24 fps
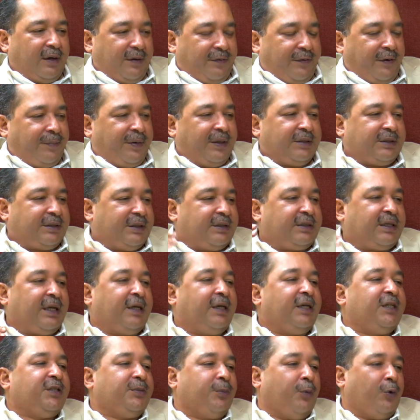If your
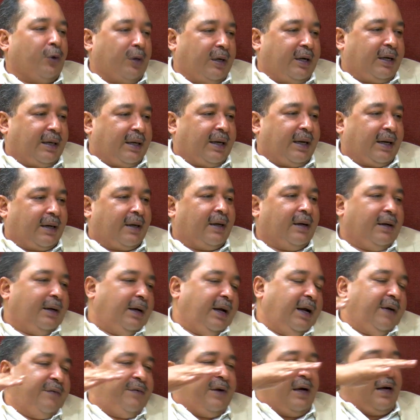pesticide is more than that,
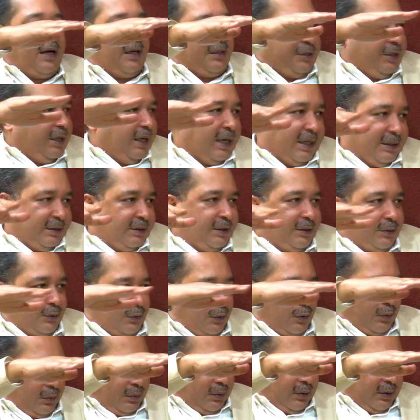every country has its
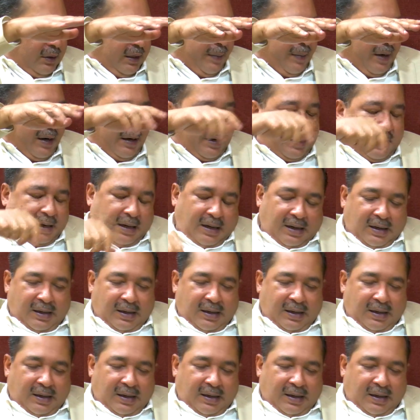own MRL.